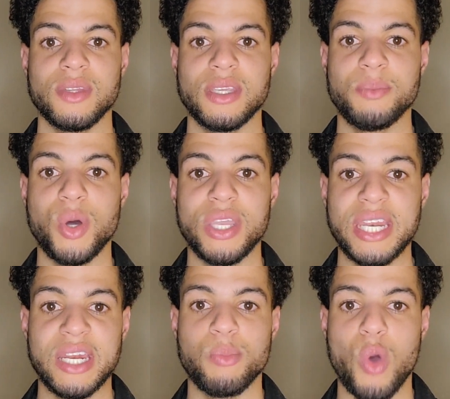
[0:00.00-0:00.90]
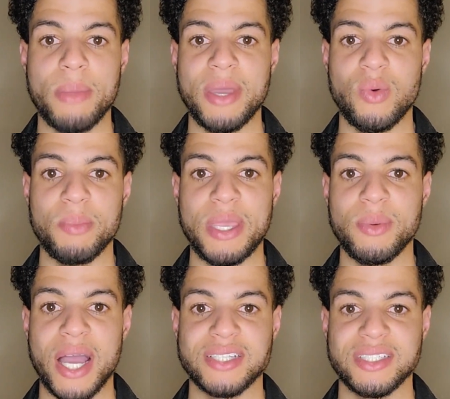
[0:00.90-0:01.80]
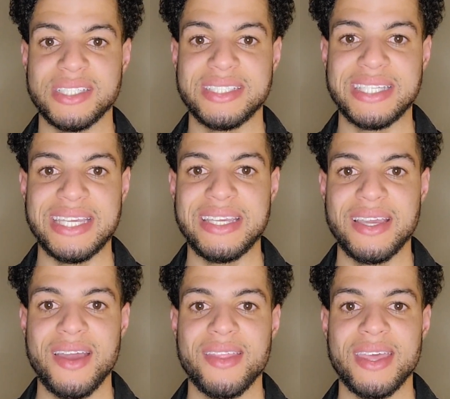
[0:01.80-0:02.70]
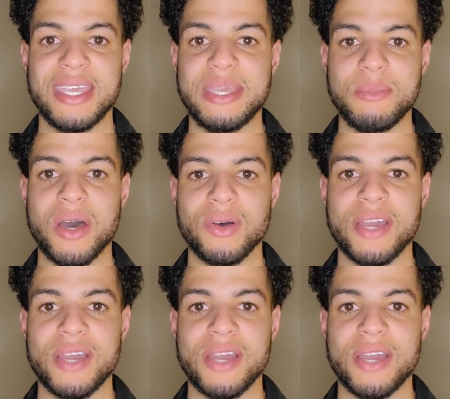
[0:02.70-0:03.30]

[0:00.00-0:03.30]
booking an appointment when people actually see the email.